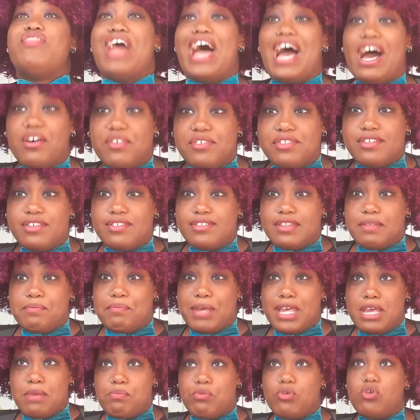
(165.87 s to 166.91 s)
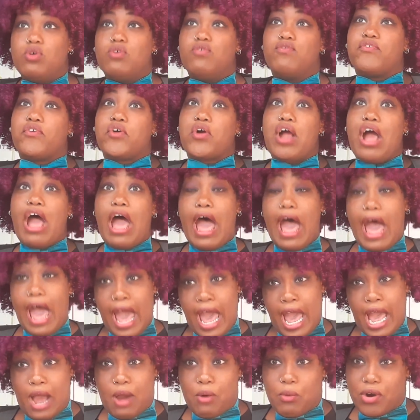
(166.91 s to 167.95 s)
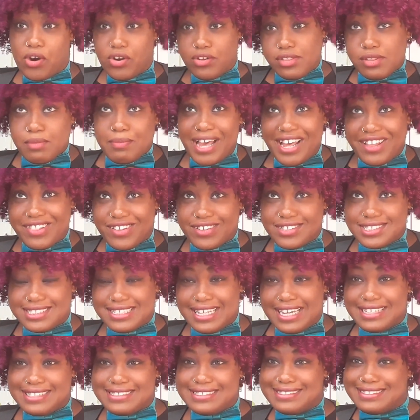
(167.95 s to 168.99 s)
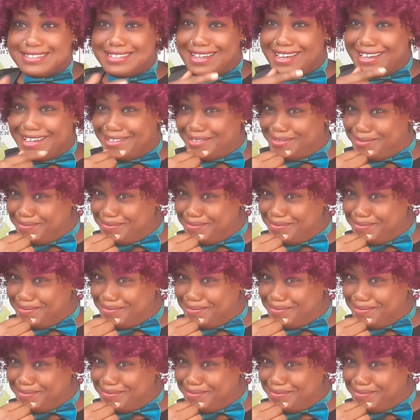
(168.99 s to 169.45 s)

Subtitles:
thousands of people for hours about their sex life,